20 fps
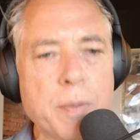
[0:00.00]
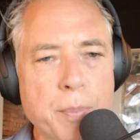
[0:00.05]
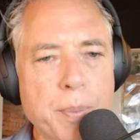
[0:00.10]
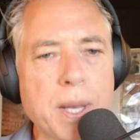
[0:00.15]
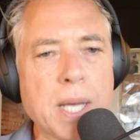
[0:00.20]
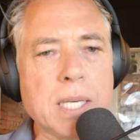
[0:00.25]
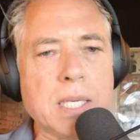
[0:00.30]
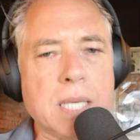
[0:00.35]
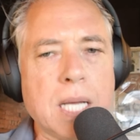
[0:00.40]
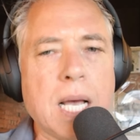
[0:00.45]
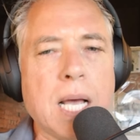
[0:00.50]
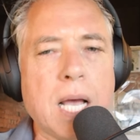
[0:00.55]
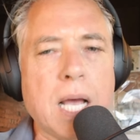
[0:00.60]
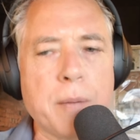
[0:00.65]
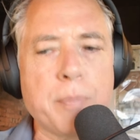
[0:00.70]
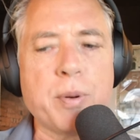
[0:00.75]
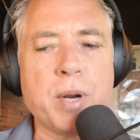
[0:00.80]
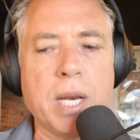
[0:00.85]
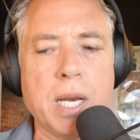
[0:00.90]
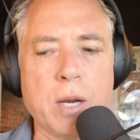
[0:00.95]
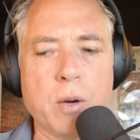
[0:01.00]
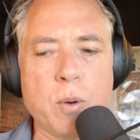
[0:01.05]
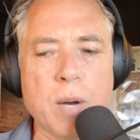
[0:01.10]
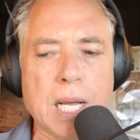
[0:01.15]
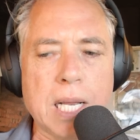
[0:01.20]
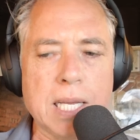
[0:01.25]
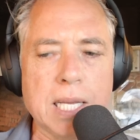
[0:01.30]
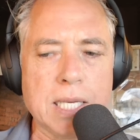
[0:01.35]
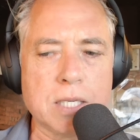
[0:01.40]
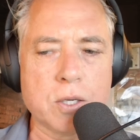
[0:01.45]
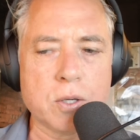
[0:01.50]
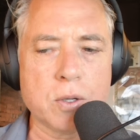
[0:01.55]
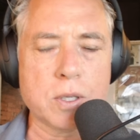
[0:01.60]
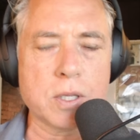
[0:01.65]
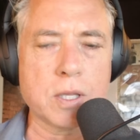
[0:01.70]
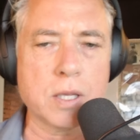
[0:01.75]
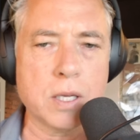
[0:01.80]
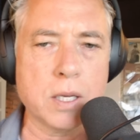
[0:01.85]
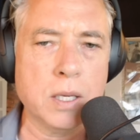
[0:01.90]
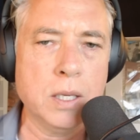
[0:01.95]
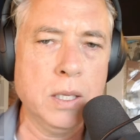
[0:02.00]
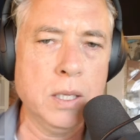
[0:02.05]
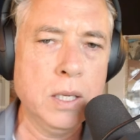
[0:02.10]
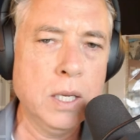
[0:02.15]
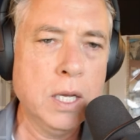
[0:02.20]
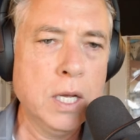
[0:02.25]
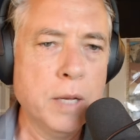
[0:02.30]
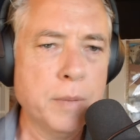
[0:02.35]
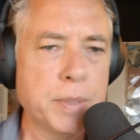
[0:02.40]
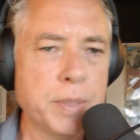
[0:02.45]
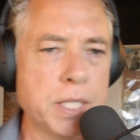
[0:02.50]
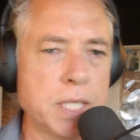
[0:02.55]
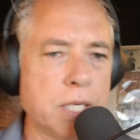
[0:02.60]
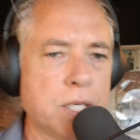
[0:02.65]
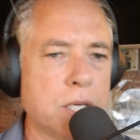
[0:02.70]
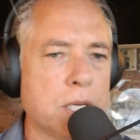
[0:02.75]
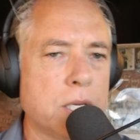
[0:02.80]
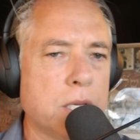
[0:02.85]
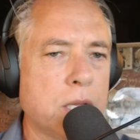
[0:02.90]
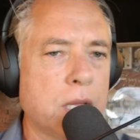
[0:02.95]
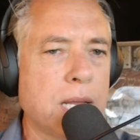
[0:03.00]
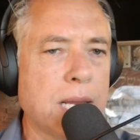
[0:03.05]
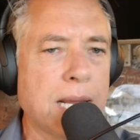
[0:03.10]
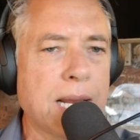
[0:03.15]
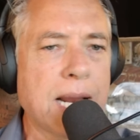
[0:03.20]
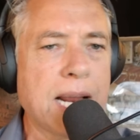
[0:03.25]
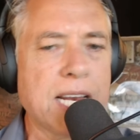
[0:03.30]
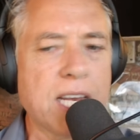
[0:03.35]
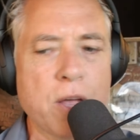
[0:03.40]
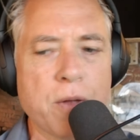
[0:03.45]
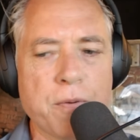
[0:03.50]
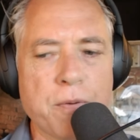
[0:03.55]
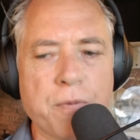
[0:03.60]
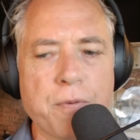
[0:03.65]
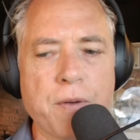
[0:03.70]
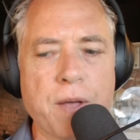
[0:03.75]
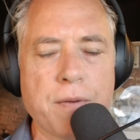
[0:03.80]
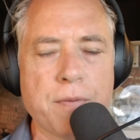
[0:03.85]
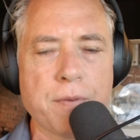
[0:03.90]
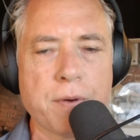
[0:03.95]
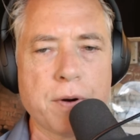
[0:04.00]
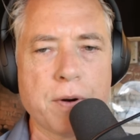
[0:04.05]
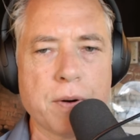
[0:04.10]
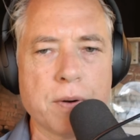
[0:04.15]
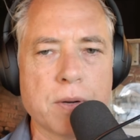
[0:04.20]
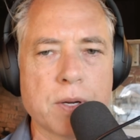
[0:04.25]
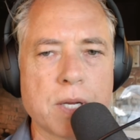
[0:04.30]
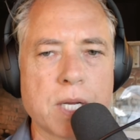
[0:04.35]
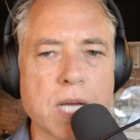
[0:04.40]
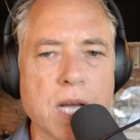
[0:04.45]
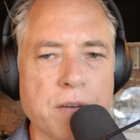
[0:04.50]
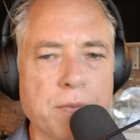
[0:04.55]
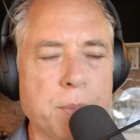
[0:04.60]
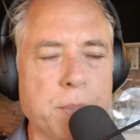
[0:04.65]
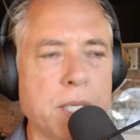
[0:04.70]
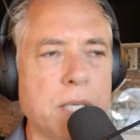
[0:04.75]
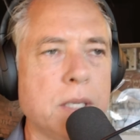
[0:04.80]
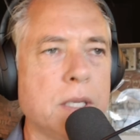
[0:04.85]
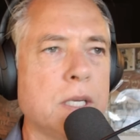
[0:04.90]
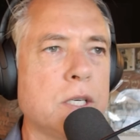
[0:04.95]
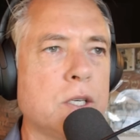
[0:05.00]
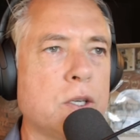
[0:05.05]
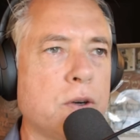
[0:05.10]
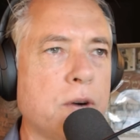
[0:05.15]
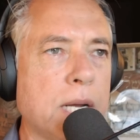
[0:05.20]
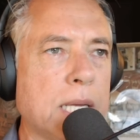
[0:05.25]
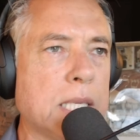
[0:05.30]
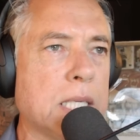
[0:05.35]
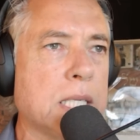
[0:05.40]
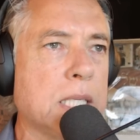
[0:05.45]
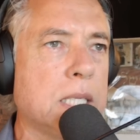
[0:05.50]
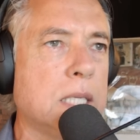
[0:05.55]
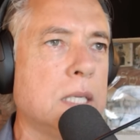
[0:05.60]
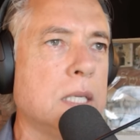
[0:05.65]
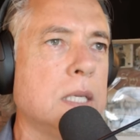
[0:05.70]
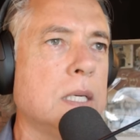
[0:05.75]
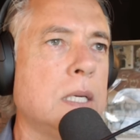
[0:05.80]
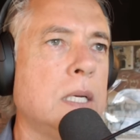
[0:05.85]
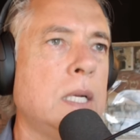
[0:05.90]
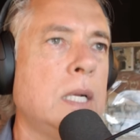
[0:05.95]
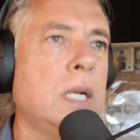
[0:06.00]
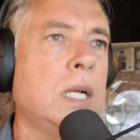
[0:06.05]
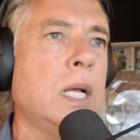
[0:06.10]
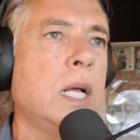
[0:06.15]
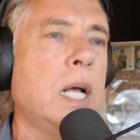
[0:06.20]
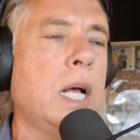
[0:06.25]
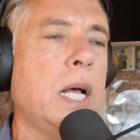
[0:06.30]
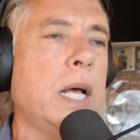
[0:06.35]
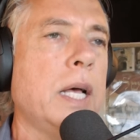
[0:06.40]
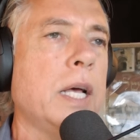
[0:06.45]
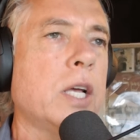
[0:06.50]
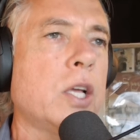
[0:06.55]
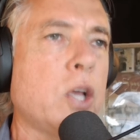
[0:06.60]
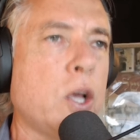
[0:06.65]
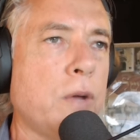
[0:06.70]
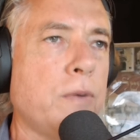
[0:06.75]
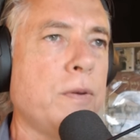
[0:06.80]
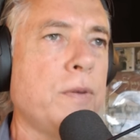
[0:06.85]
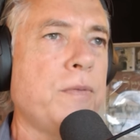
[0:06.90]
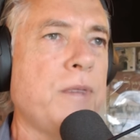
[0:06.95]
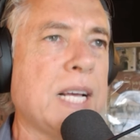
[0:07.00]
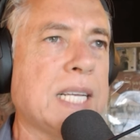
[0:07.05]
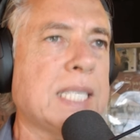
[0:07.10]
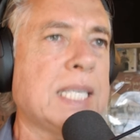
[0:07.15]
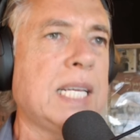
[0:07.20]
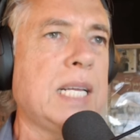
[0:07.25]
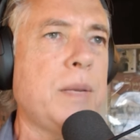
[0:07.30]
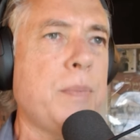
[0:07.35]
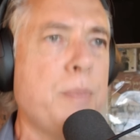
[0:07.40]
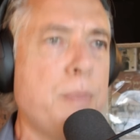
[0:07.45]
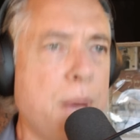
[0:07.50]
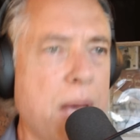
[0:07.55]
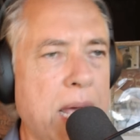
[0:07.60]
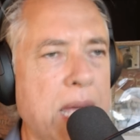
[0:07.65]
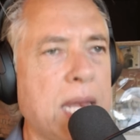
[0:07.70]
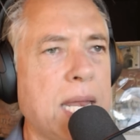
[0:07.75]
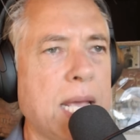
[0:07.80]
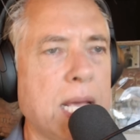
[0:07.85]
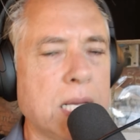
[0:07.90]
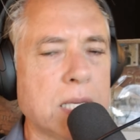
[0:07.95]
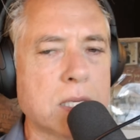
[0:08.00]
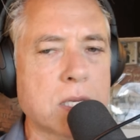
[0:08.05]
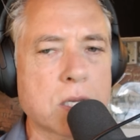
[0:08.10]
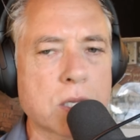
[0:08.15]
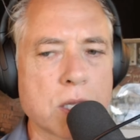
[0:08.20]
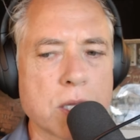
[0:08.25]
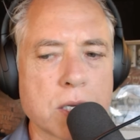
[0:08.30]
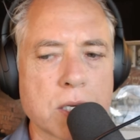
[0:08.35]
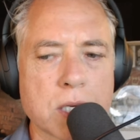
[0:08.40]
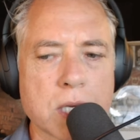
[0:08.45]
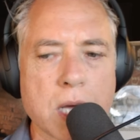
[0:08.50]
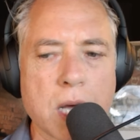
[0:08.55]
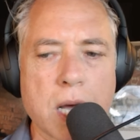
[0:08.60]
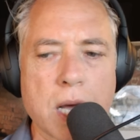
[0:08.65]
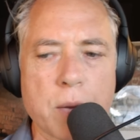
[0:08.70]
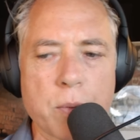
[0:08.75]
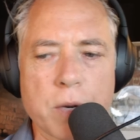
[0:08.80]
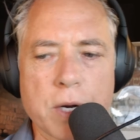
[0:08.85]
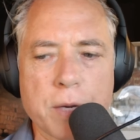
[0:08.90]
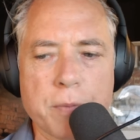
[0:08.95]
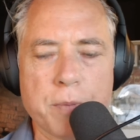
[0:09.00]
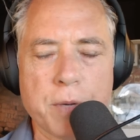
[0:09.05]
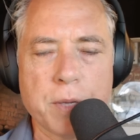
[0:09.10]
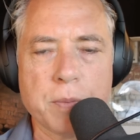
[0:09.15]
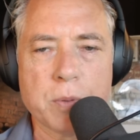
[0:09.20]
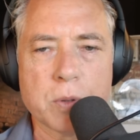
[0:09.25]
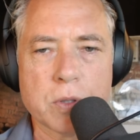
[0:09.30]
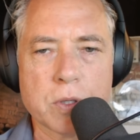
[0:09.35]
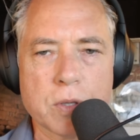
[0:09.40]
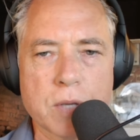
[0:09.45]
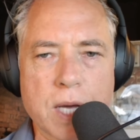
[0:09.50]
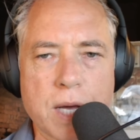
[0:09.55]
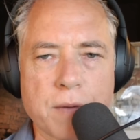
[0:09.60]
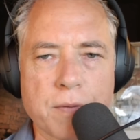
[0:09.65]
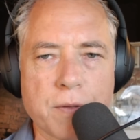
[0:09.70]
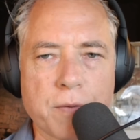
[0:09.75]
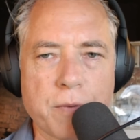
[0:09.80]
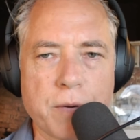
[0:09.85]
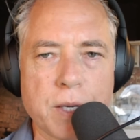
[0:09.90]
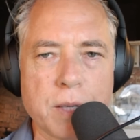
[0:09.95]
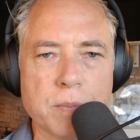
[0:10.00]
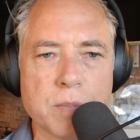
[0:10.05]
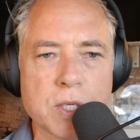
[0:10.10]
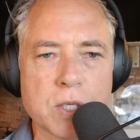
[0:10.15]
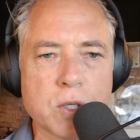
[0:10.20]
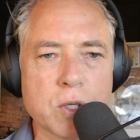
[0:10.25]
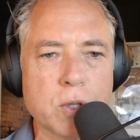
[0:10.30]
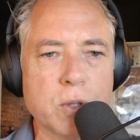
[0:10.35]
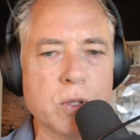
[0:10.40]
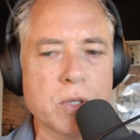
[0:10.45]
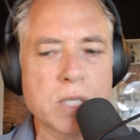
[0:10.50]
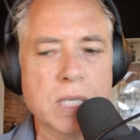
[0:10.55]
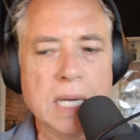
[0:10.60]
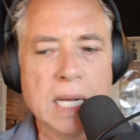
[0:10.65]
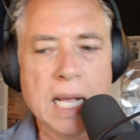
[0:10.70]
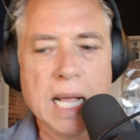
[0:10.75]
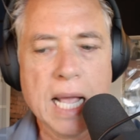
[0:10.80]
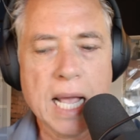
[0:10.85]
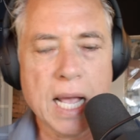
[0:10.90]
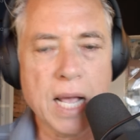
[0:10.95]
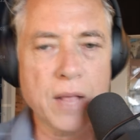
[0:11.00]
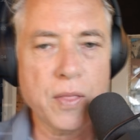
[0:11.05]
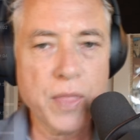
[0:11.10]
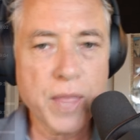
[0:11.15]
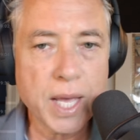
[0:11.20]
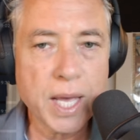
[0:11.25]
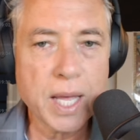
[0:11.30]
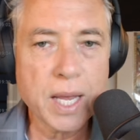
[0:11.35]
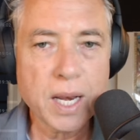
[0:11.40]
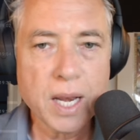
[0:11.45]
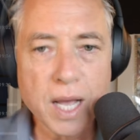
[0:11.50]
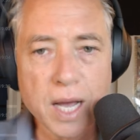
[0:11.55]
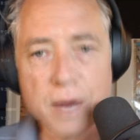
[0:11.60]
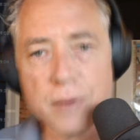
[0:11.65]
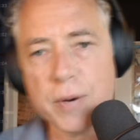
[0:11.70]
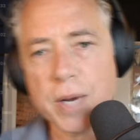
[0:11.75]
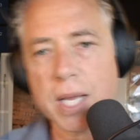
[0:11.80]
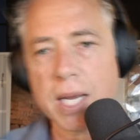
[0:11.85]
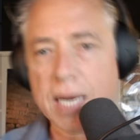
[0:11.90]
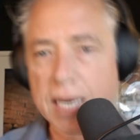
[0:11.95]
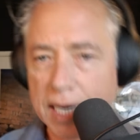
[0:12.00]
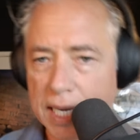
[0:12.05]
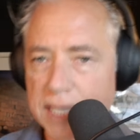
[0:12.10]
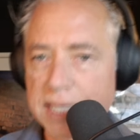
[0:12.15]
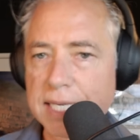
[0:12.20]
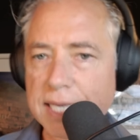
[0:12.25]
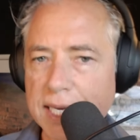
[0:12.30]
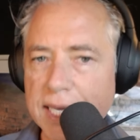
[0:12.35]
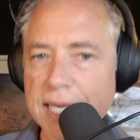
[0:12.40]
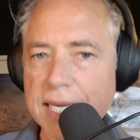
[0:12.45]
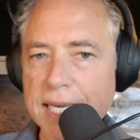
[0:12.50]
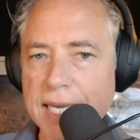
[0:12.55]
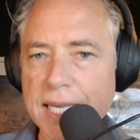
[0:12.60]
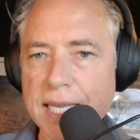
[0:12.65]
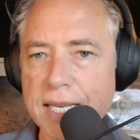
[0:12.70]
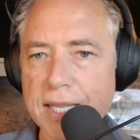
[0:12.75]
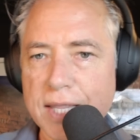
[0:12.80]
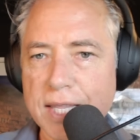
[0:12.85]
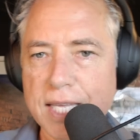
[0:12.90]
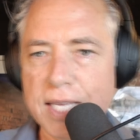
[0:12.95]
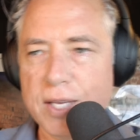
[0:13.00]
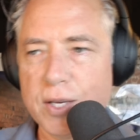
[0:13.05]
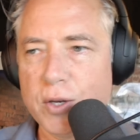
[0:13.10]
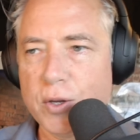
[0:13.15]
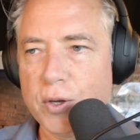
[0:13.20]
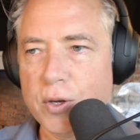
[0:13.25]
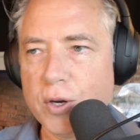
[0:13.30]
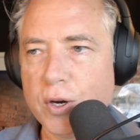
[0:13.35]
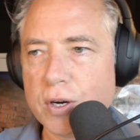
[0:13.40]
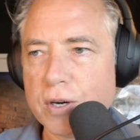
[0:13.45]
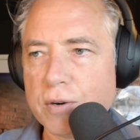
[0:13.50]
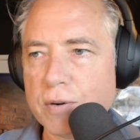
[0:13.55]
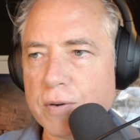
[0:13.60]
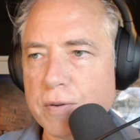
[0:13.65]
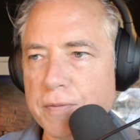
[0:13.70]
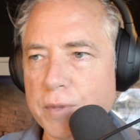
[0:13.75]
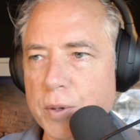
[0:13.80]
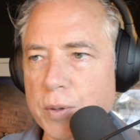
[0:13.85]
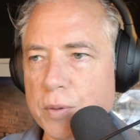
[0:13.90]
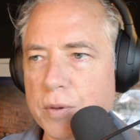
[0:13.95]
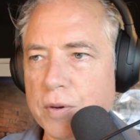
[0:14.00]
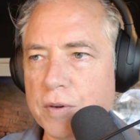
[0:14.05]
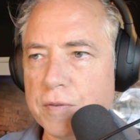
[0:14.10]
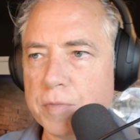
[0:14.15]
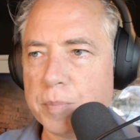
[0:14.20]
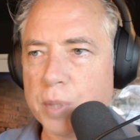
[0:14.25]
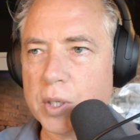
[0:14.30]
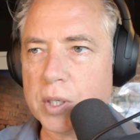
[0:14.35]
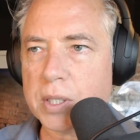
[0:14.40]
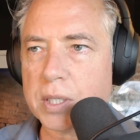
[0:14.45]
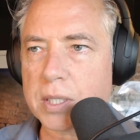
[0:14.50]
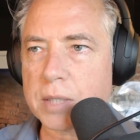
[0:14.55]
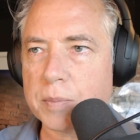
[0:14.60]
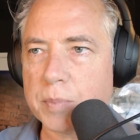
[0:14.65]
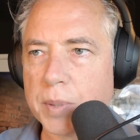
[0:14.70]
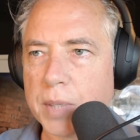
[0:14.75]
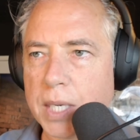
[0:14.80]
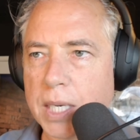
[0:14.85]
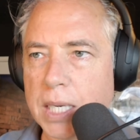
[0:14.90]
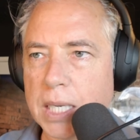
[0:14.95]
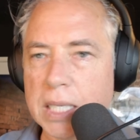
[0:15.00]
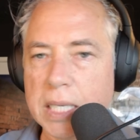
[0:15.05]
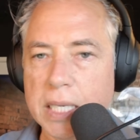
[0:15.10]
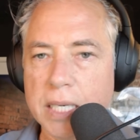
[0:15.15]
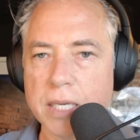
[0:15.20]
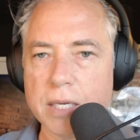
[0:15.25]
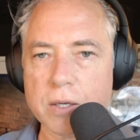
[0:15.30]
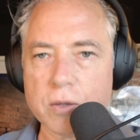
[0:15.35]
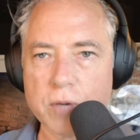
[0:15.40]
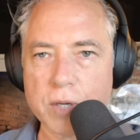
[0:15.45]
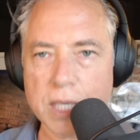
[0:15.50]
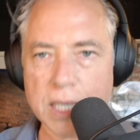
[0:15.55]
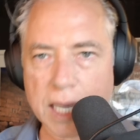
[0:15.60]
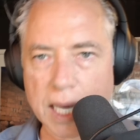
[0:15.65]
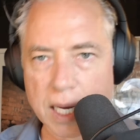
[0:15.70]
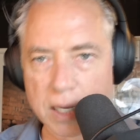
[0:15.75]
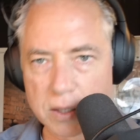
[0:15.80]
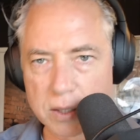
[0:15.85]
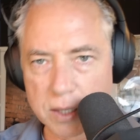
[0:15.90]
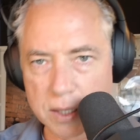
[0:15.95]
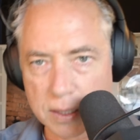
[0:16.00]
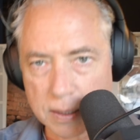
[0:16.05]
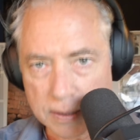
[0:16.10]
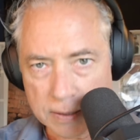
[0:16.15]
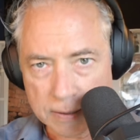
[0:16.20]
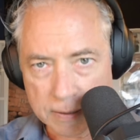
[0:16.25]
But I pretty quickly took the position that I don't favor government-directed COVID vaccine mandates, that I wanted people to have the freedom to choose. And then I read an essay in the New York Review of Books by Linda Greenhouse.